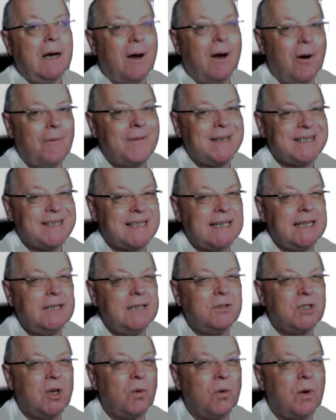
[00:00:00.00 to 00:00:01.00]
Obviously,
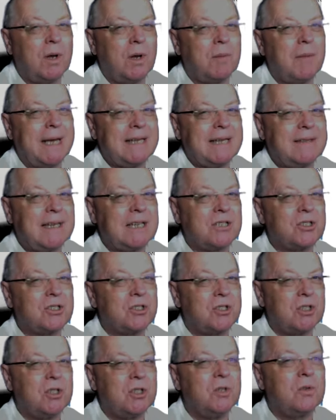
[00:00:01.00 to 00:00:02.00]
you don't want to make things
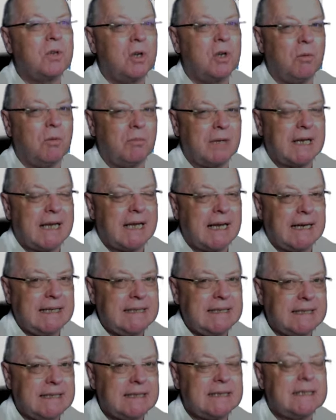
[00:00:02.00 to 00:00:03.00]
too
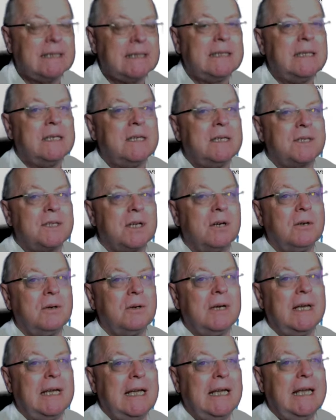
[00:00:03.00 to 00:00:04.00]
complicated,
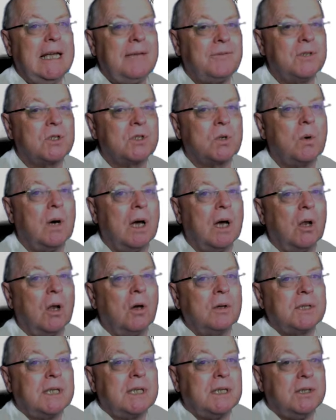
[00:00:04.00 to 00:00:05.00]
so if there's quite a
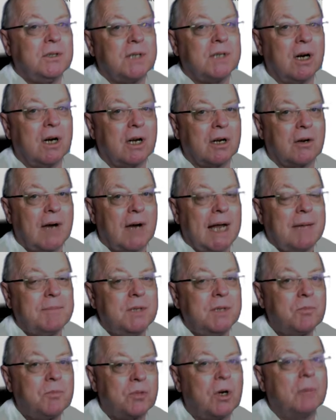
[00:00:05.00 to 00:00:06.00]
lot in your diagram,
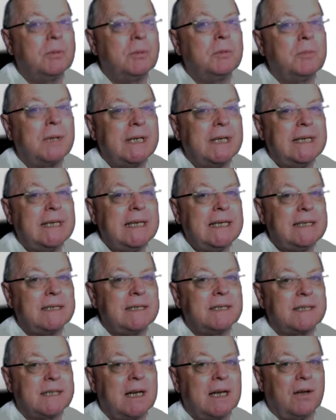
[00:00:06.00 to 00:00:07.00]
you probably need
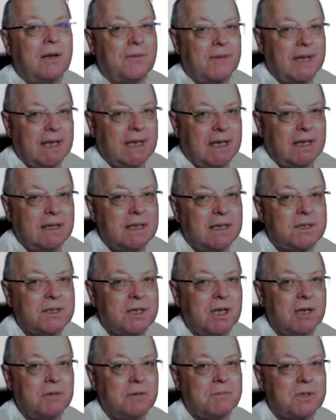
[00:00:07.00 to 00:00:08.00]
to start thinking in
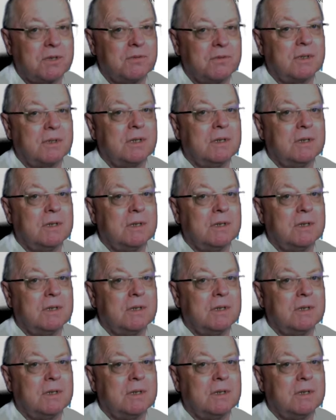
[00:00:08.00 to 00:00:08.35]
terms of